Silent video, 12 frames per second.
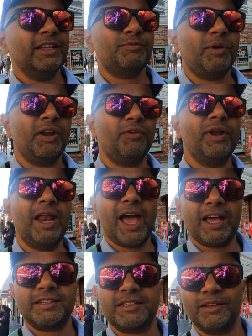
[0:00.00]
pretty
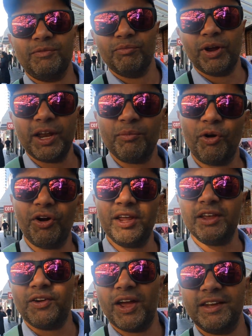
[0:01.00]
relaxed Monday
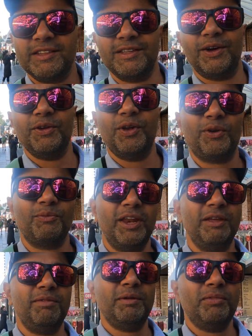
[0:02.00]
morning, right? So not
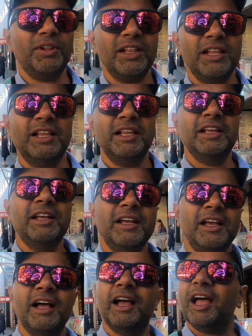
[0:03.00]
many people.
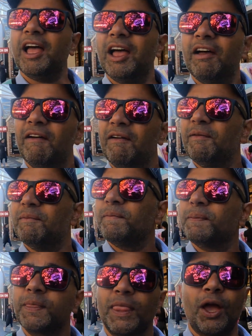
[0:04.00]

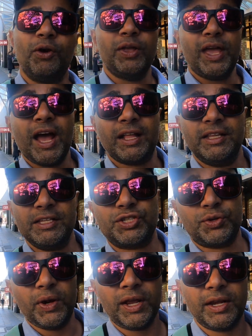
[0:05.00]
Oh yeah, this
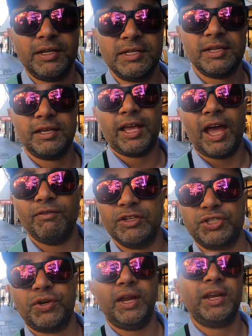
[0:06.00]
street, Cavill
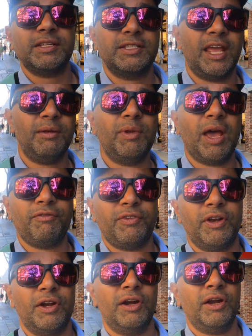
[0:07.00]
Street, is named
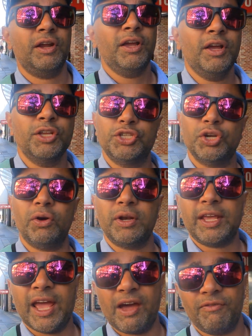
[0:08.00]
after John
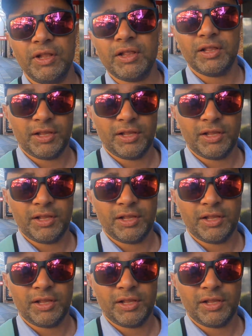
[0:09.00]
Cavill,